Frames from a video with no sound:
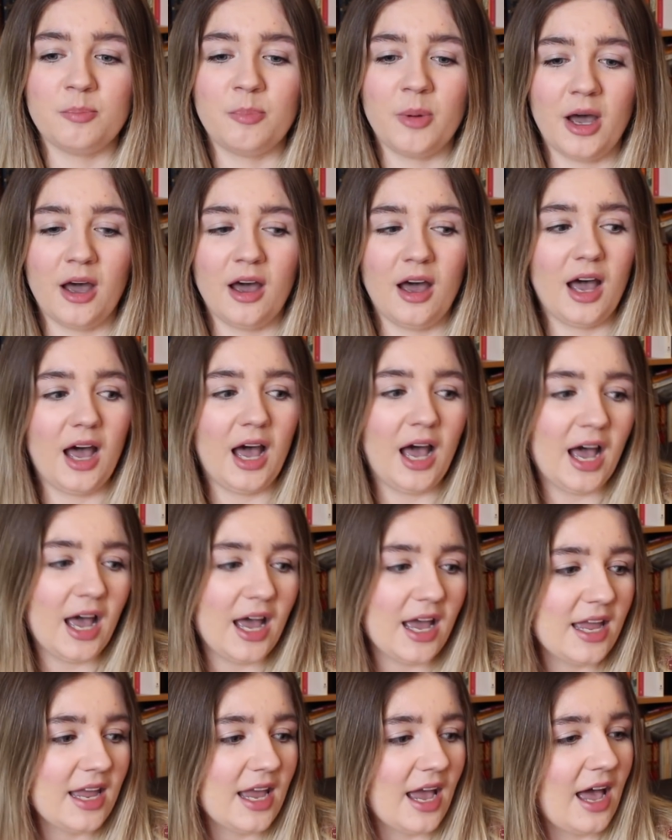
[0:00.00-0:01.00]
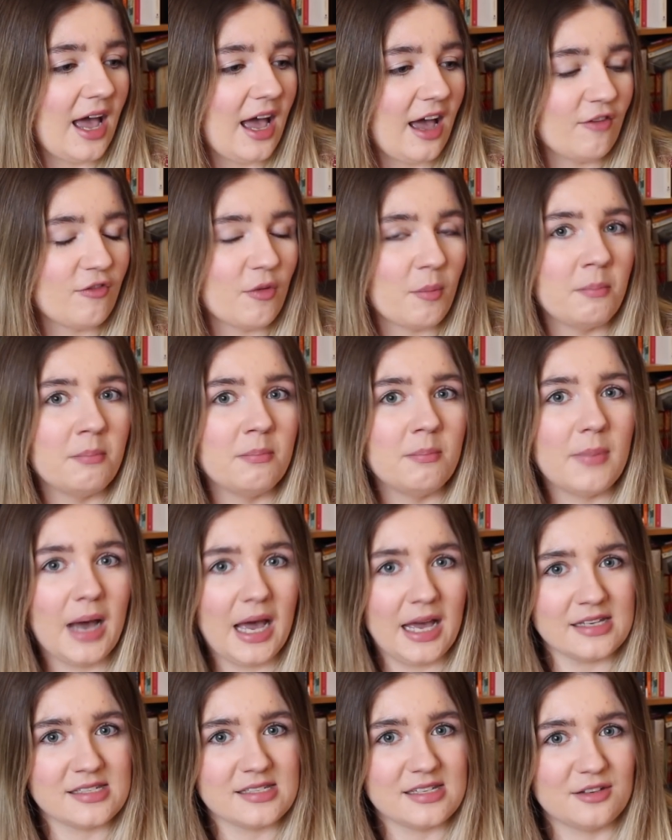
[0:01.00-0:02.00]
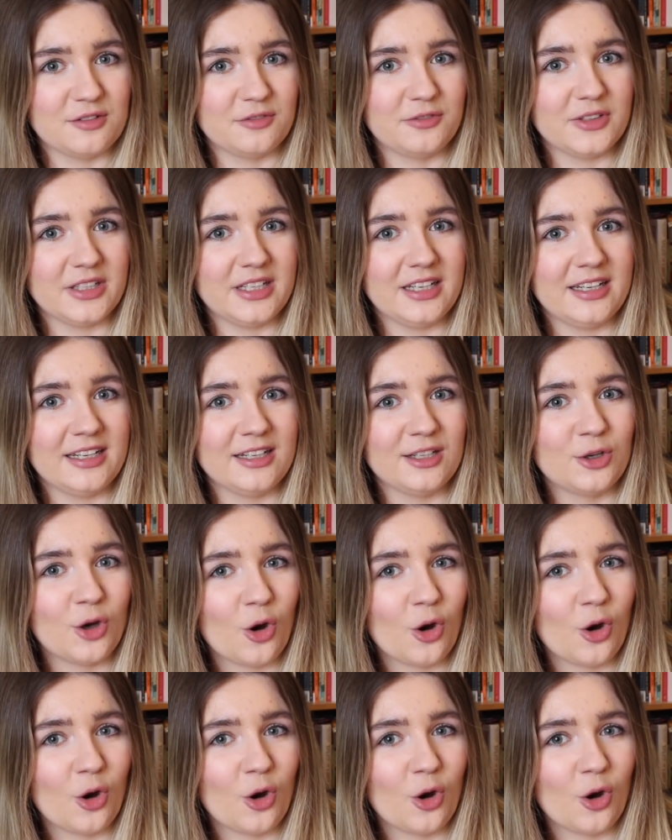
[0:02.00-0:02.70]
but I have massively